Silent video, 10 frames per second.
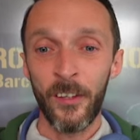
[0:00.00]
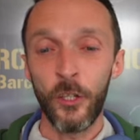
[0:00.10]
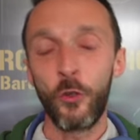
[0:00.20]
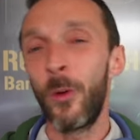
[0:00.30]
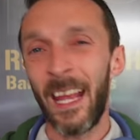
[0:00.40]

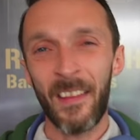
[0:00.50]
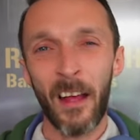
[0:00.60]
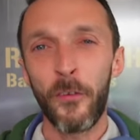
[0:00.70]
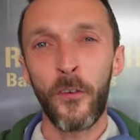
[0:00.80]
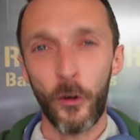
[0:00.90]
you don't get
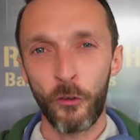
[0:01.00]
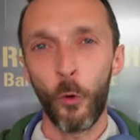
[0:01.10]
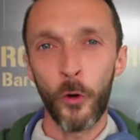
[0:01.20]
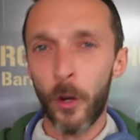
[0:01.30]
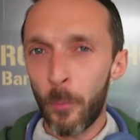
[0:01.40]
that first
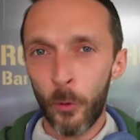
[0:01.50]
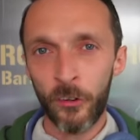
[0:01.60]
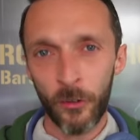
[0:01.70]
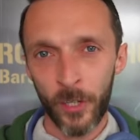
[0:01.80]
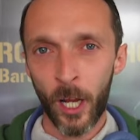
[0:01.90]
owner
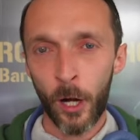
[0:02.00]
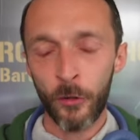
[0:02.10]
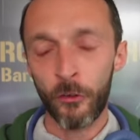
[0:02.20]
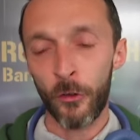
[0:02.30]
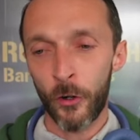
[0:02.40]
bonus on the
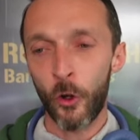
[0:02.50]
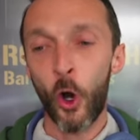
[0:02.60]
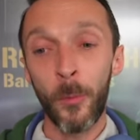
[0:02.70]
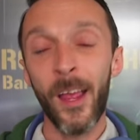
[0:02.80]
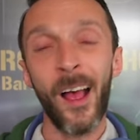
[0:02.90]
cards, so they're
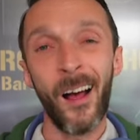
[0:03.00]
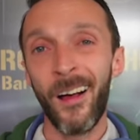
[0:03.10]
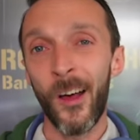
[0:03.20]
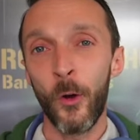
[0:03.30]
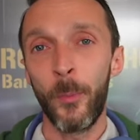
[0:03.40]
normally a
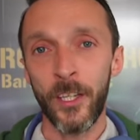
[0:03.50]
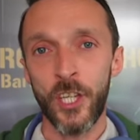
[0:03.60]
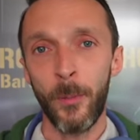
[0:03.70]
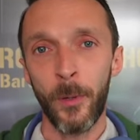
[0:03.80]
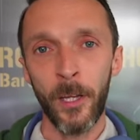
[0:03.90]
little bit
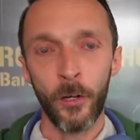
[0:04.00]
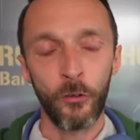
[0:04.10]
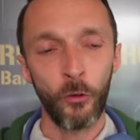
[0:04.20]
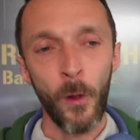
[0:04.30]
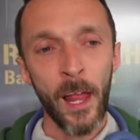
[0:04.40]
cheaper here.
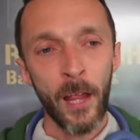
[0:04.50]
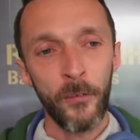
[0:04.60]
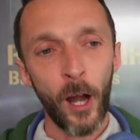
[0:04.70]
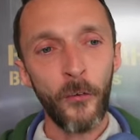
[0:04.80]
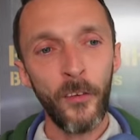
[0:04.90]
So if you are